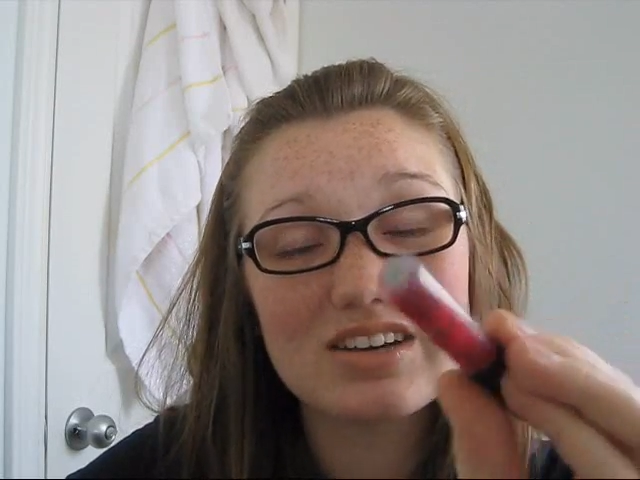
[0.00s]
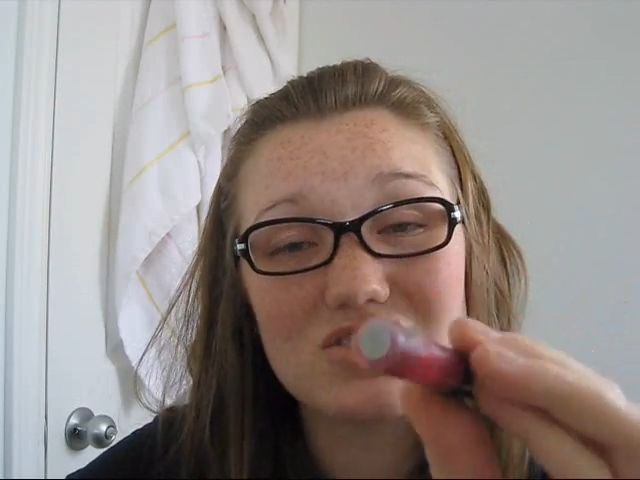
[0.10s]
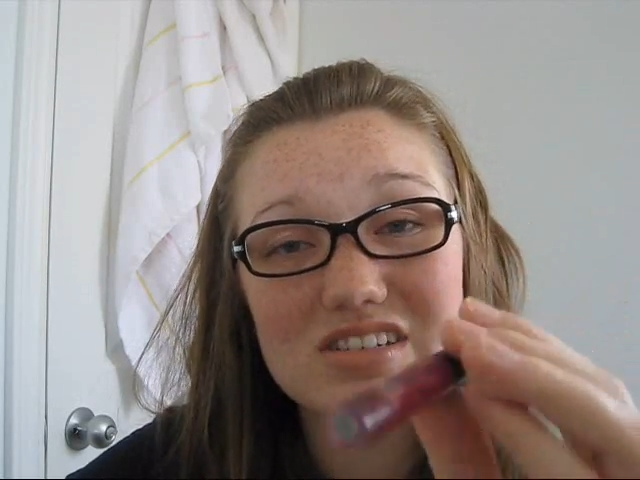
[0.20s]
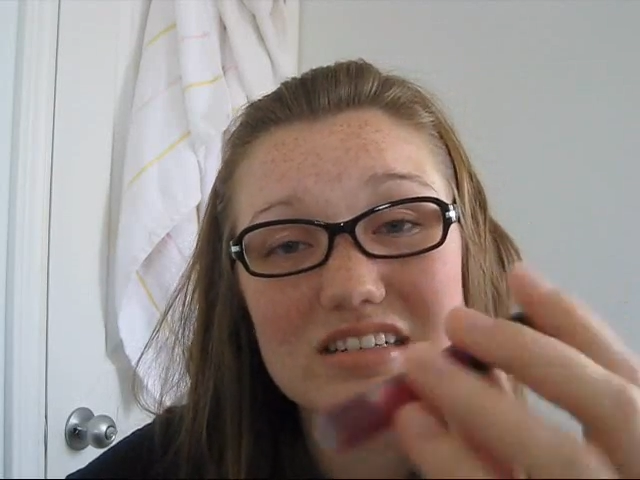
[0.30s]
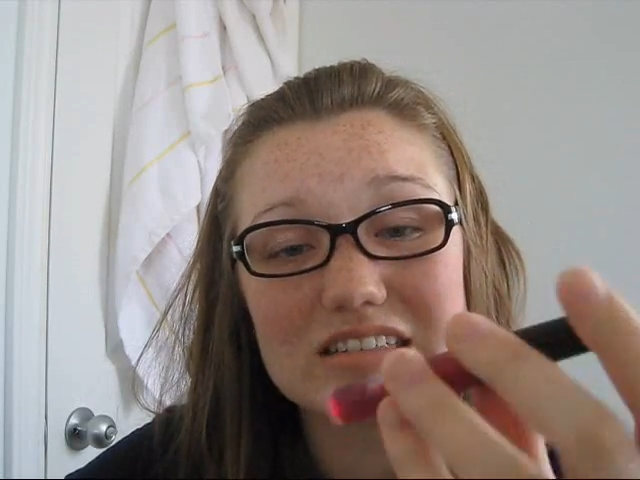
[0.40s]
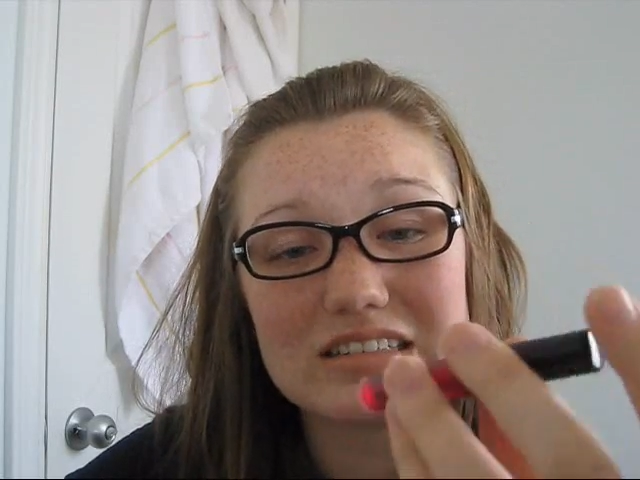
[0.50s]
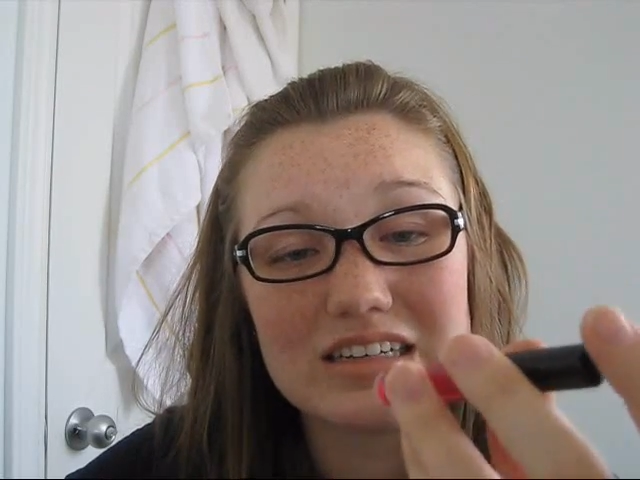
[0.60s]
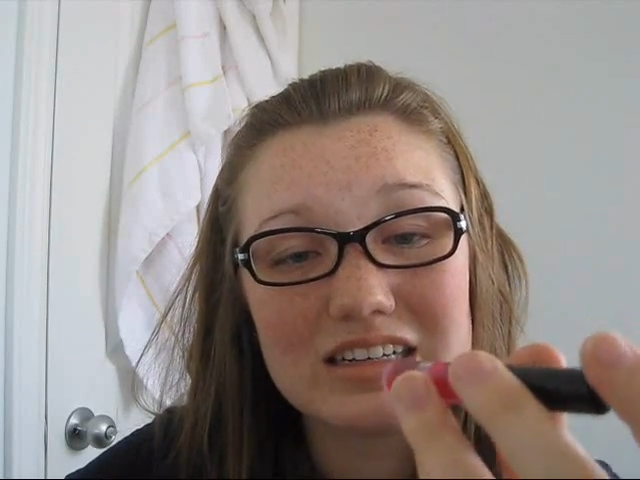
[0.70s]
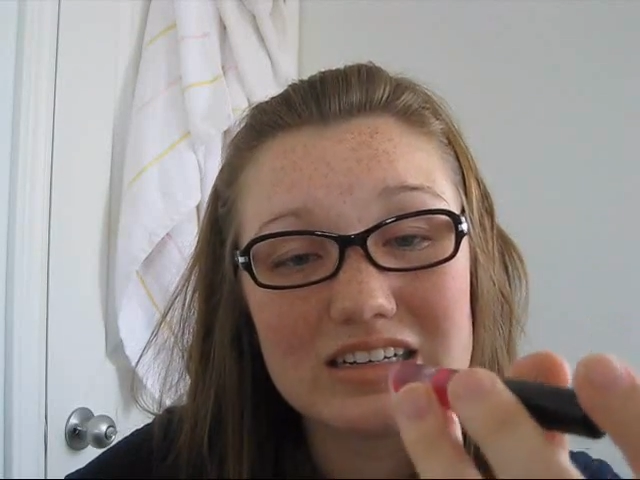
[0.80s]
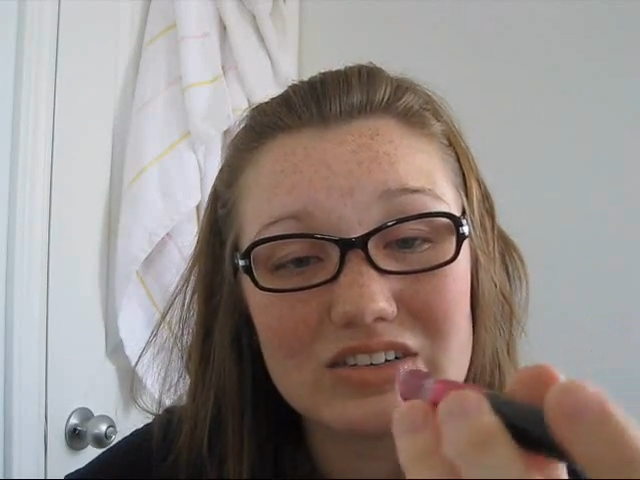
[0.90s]
I just
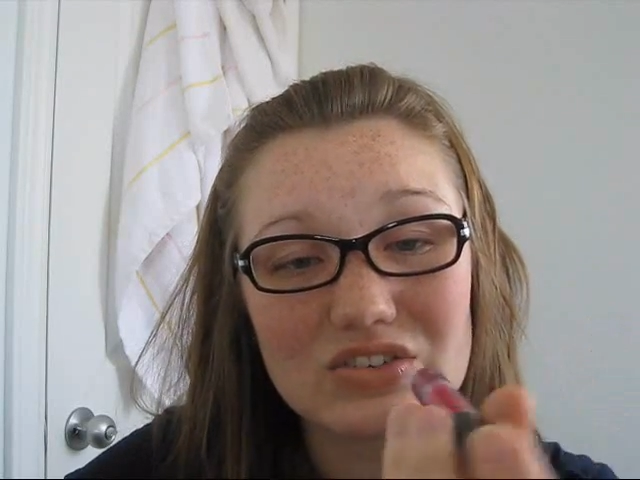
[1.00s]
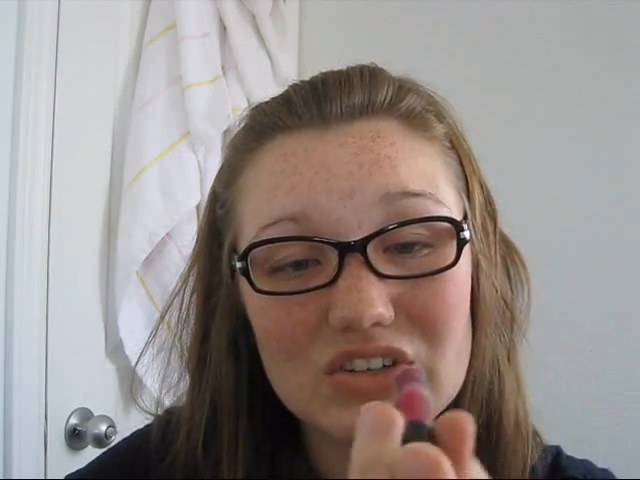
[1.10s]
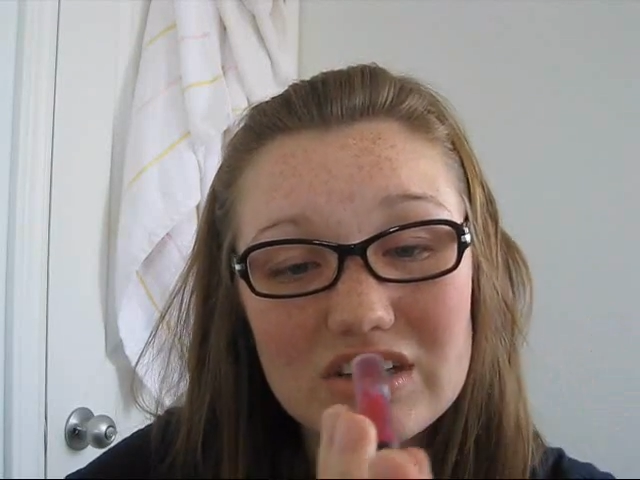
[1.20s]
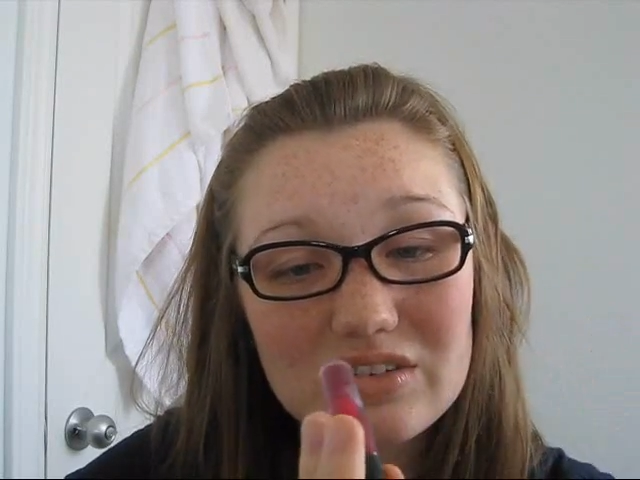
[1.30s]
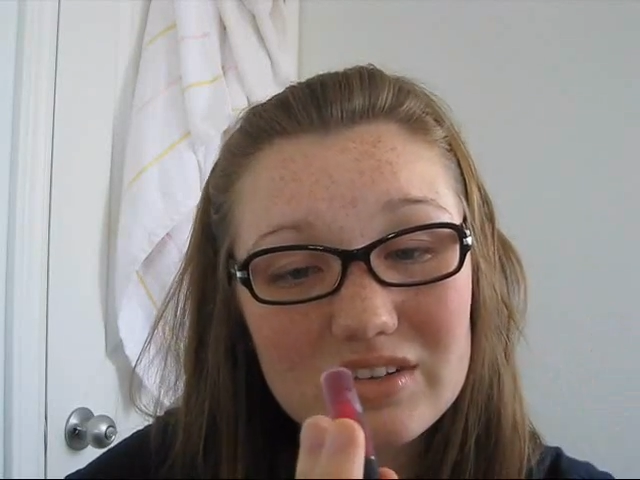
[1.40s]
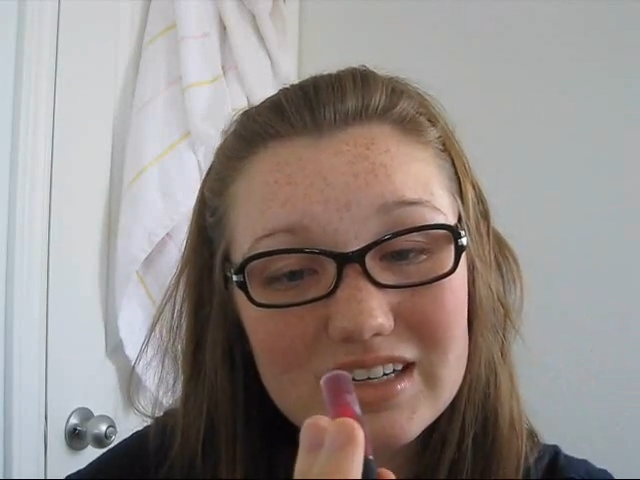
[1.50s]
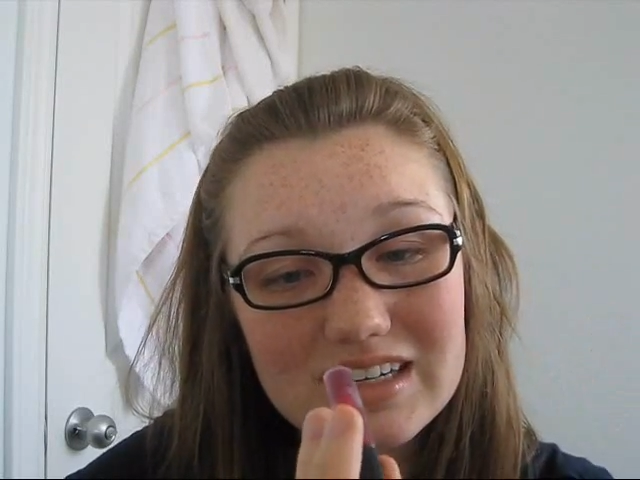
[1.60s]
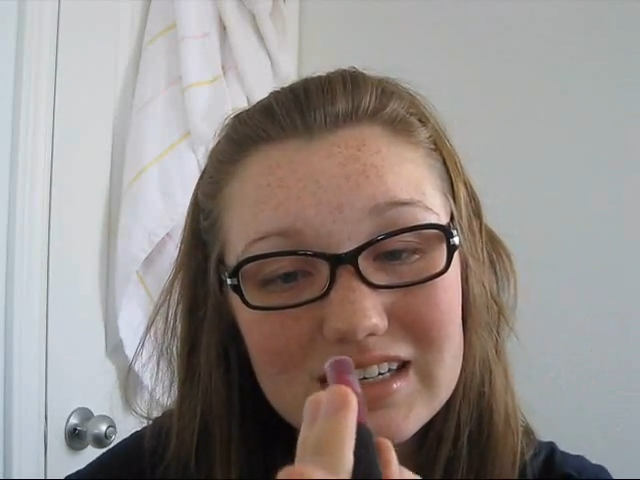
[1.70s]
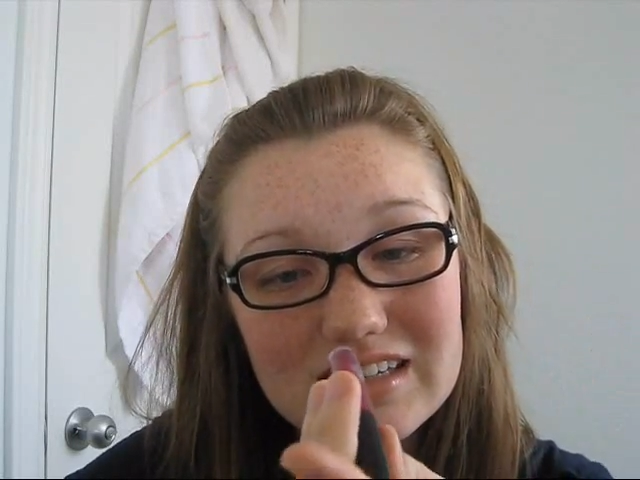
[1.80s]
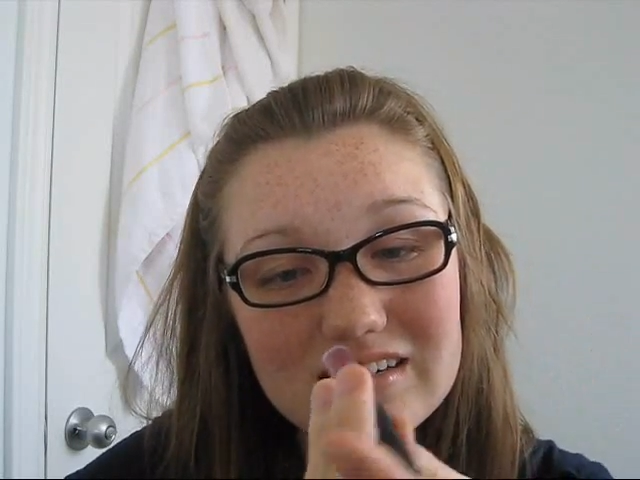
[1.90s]
really don't
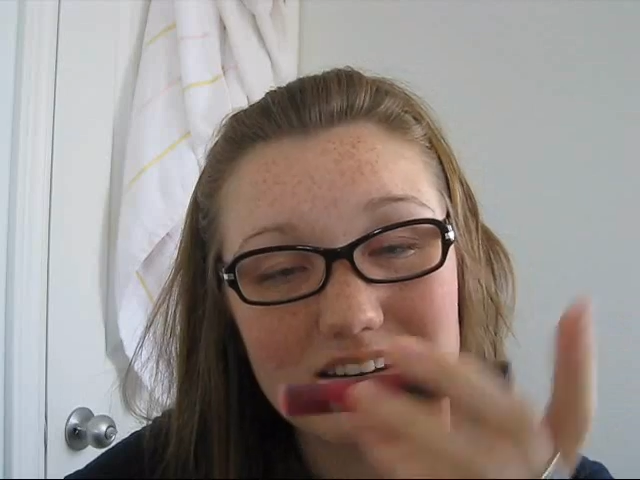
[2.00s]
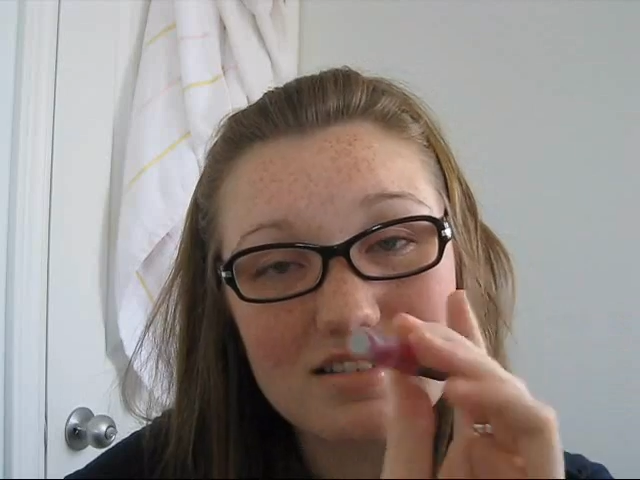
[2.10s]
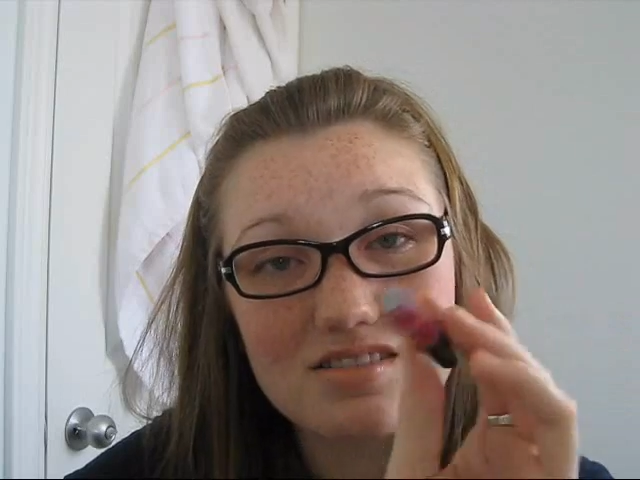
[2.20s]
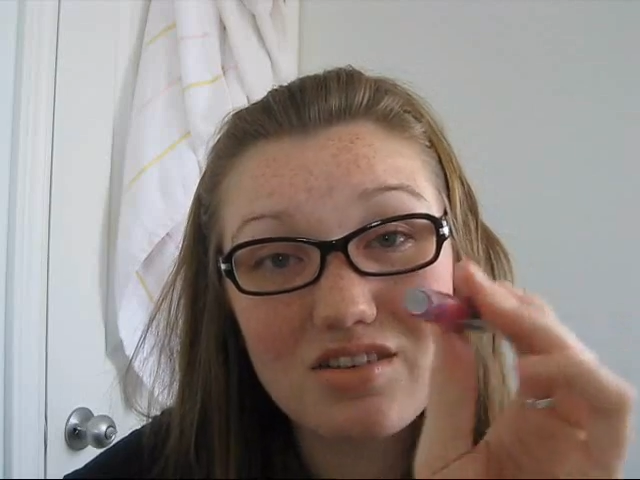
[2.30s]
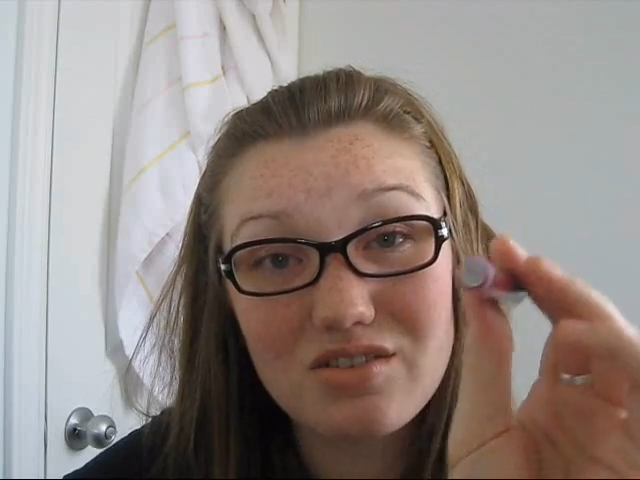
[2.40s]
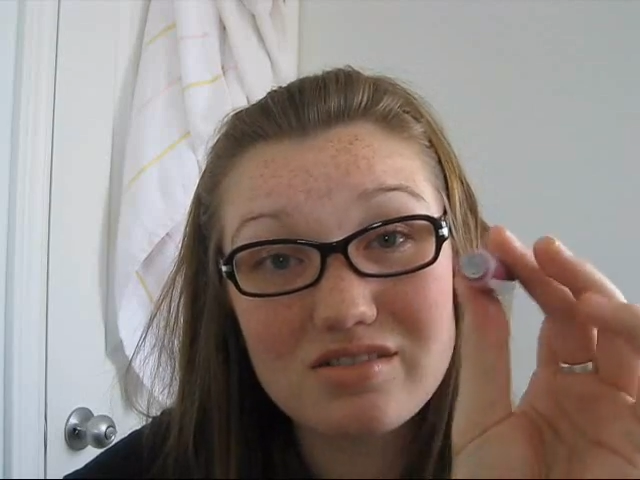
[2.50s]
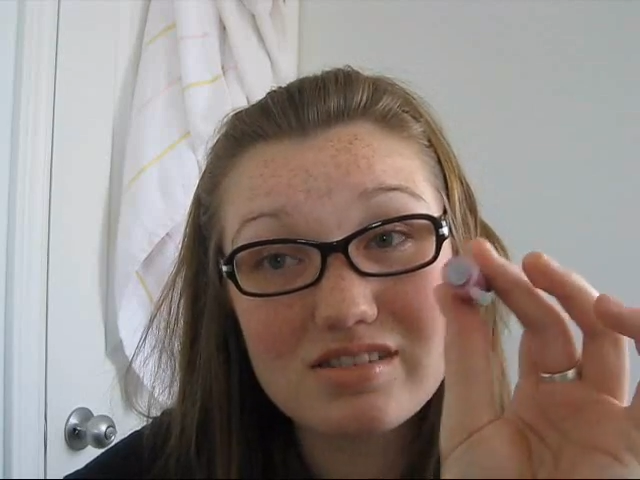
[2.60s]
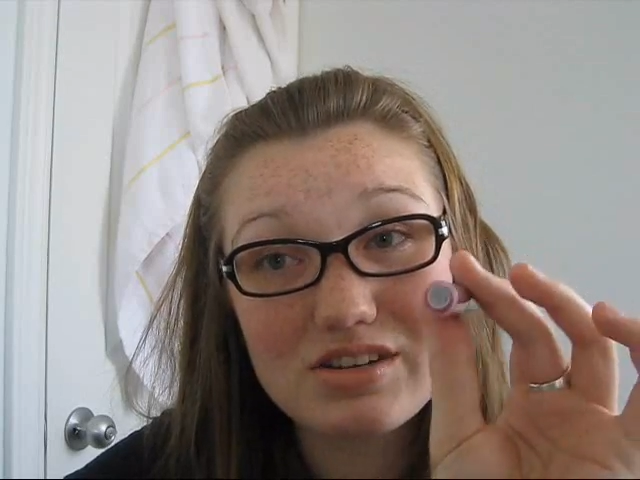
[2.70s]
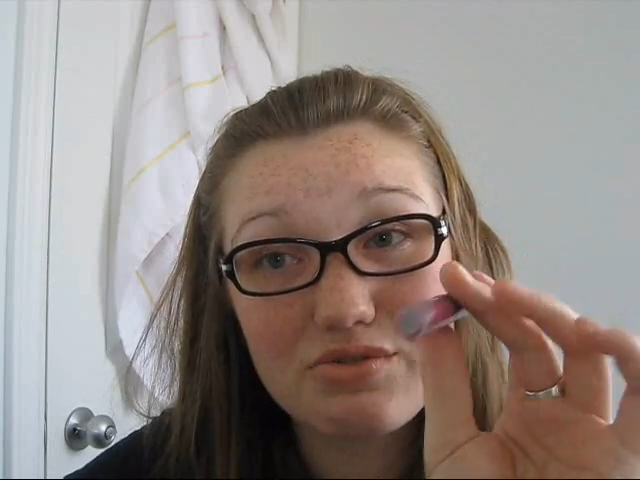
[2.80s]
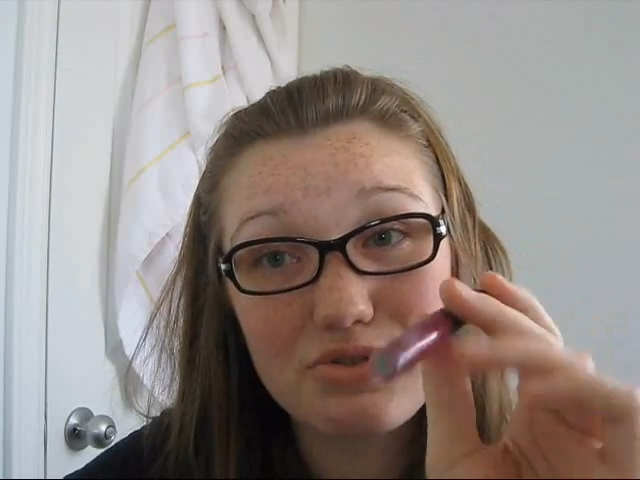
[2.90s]
like it. It is called
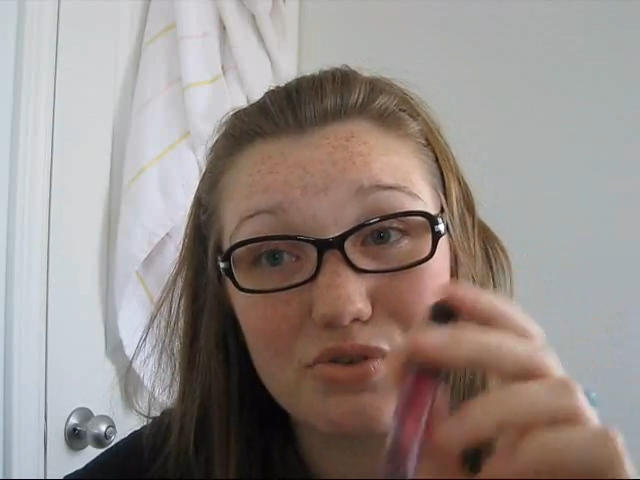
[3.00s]
Secret